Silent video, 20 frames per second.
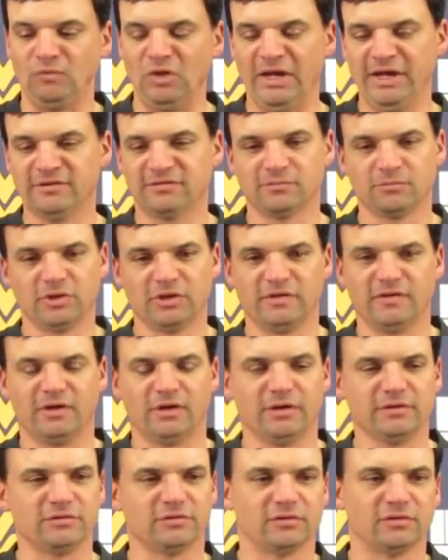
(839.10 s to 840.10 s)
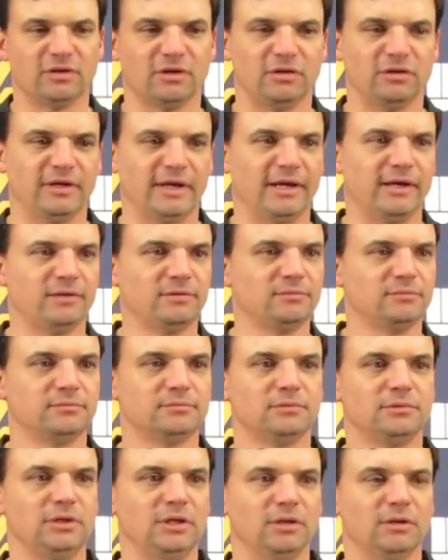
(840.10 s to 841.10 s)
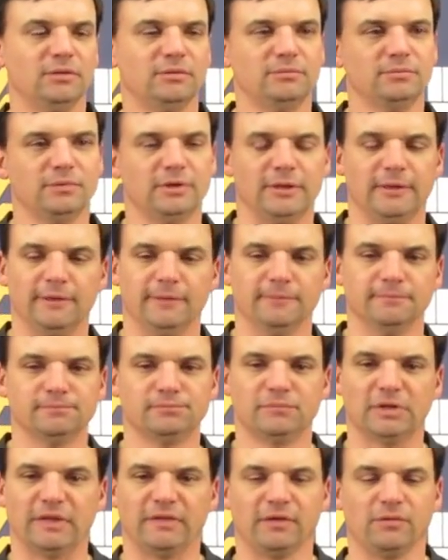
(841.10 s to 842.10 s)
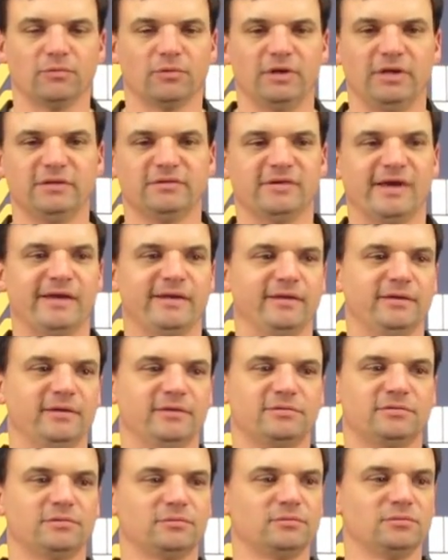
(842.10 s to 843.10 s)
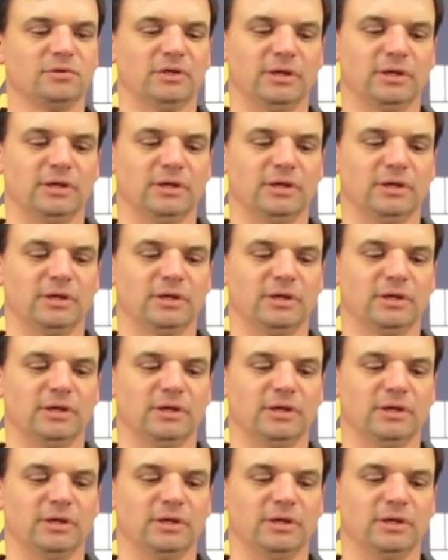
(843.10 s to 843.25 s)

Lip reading: He had some good thoughts on third down. I think one of his ideas